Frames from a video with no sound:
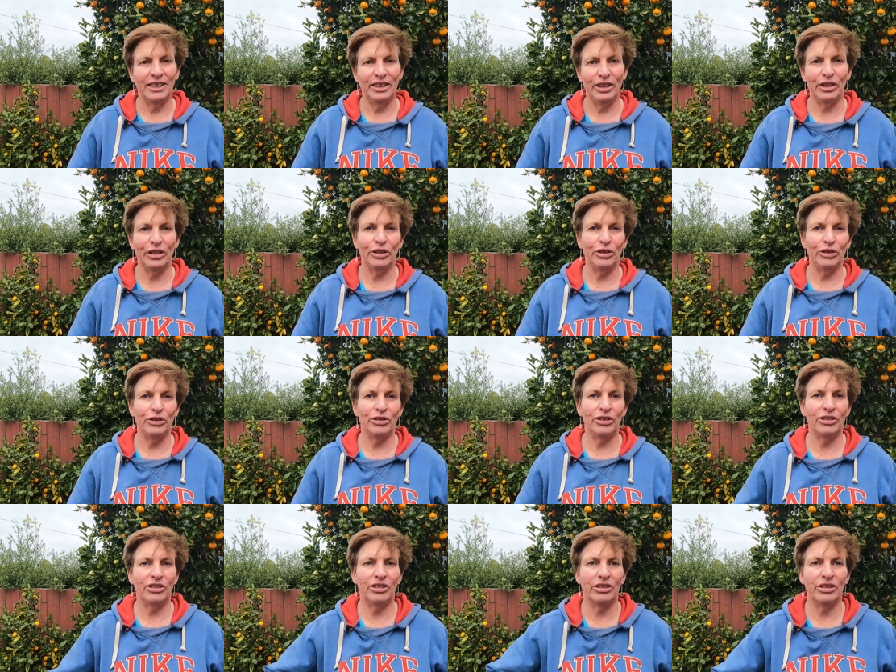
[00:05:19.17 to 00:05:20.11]
You can use
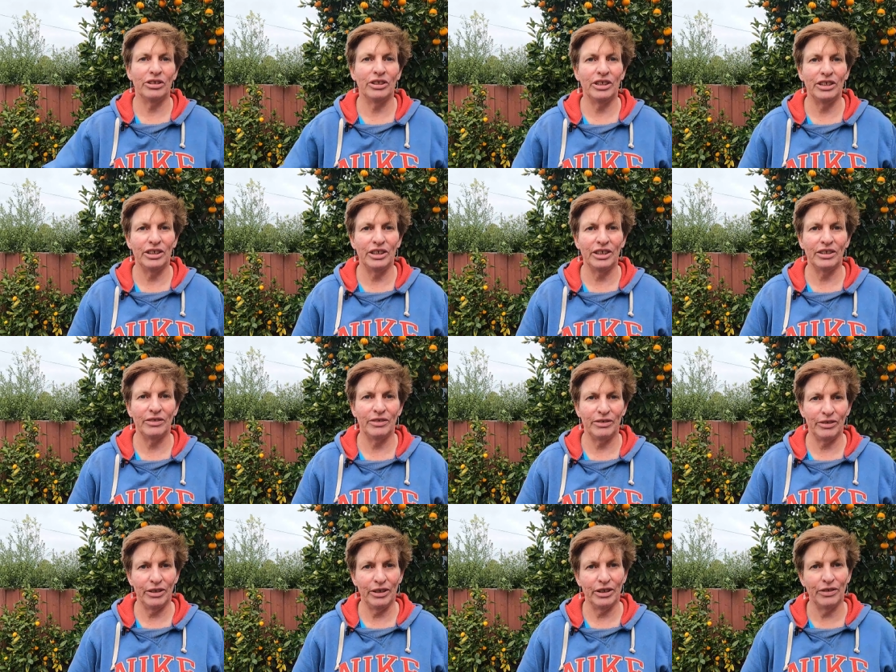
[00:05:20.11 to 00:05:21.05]
it to, in
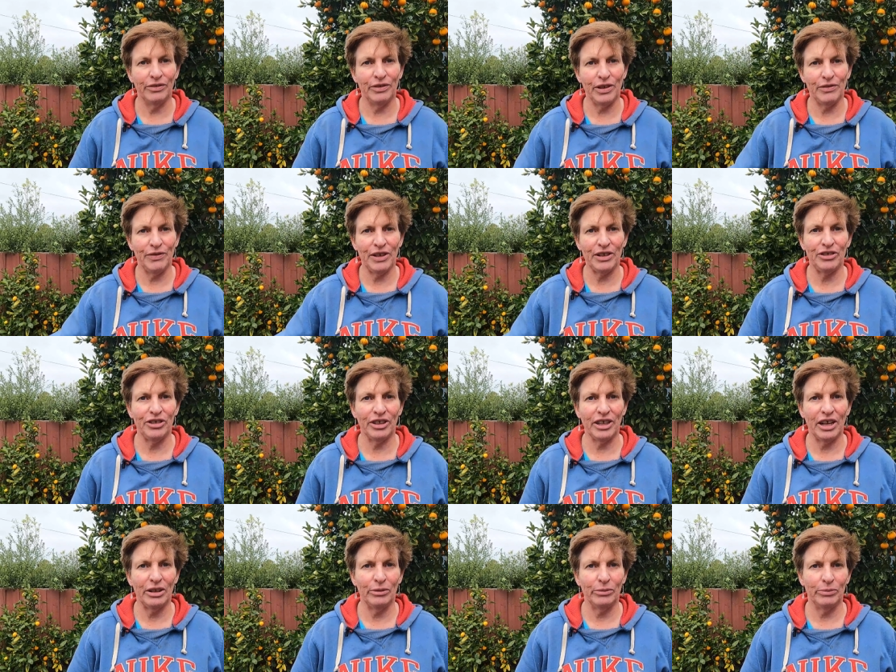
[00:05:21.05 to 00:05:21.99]
your vegetable
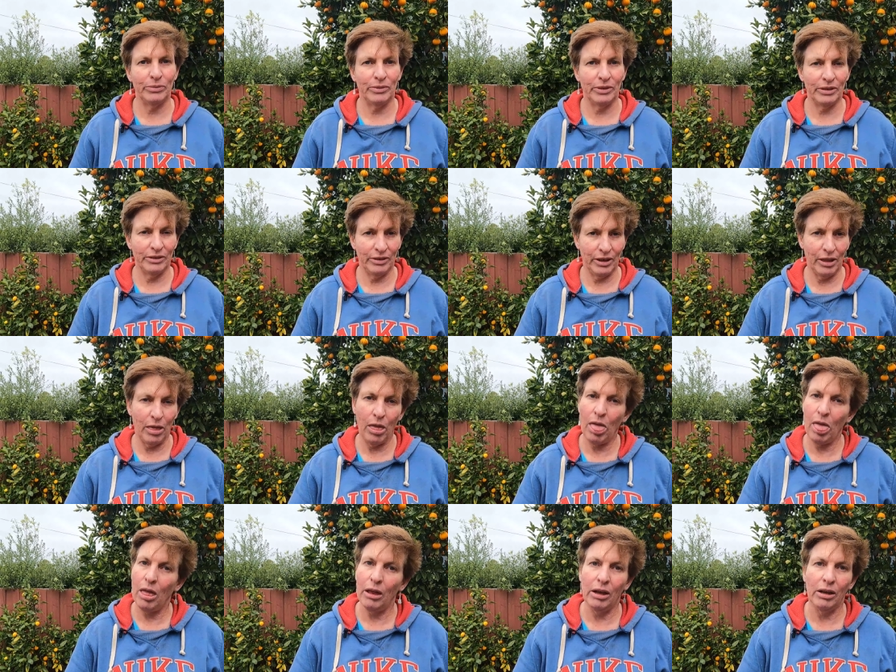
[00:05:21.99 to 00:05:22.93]

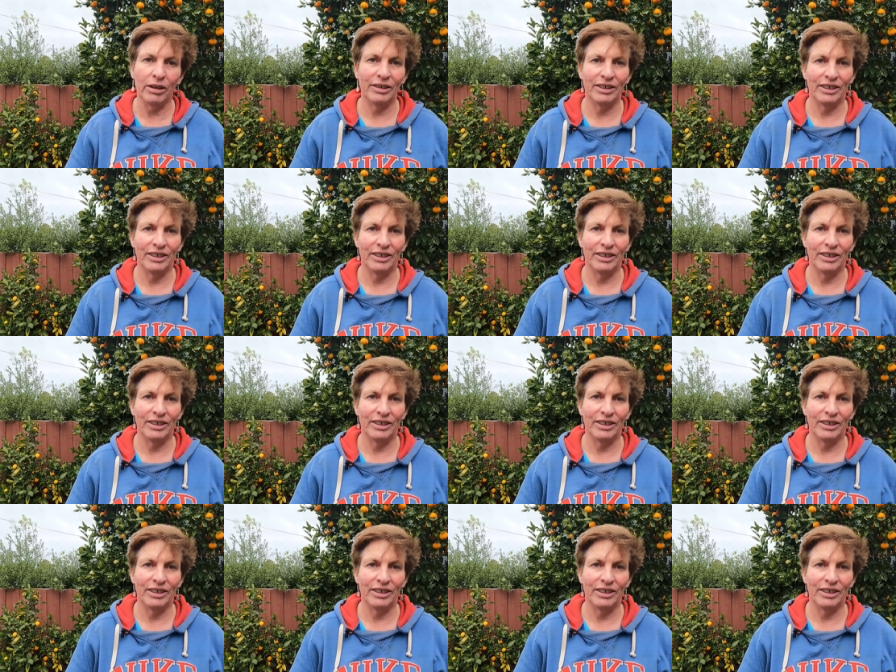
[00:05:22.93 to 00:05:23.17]
garden.